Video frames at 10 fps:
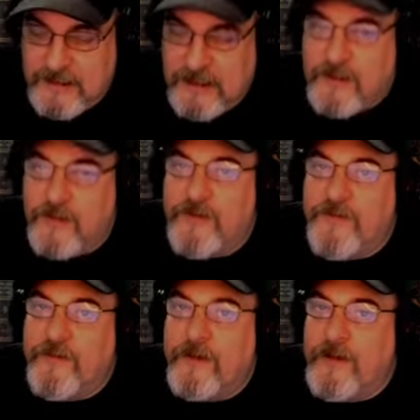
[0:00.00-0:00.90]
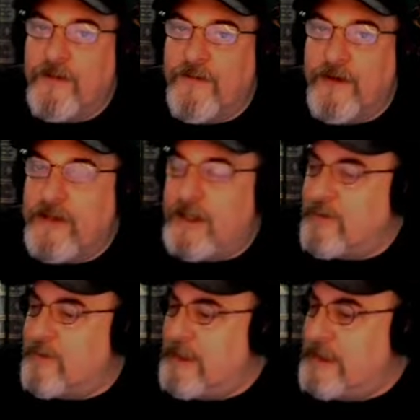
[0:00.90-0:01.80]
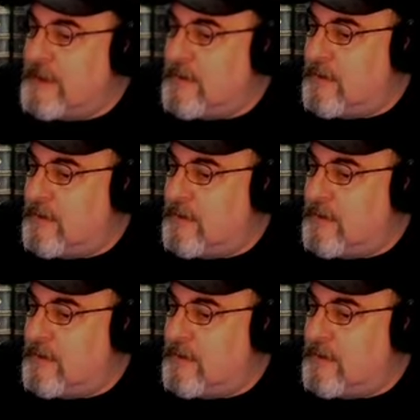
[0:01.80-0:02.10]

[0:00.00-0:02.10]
do it for a very good reason.